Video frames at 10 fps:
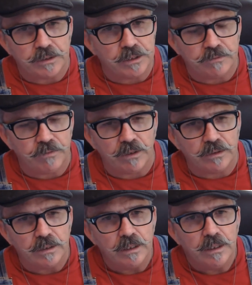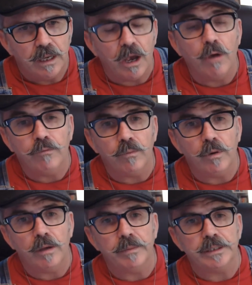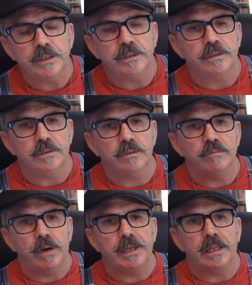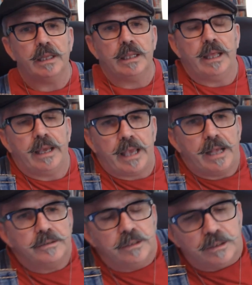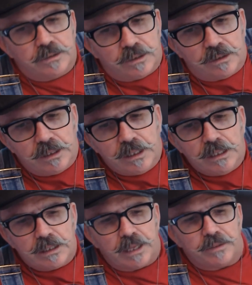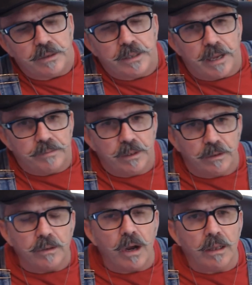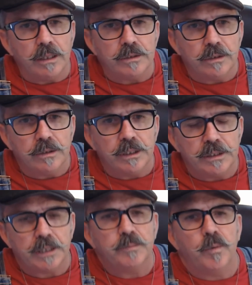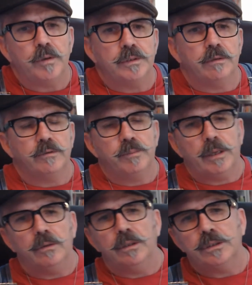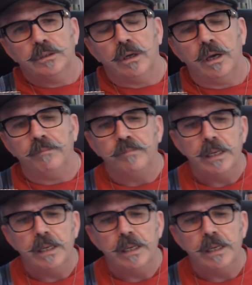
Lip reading: It just felt overwhelming just as a regular counsellor to get the depth of the knowledge of these experts that have spent all this time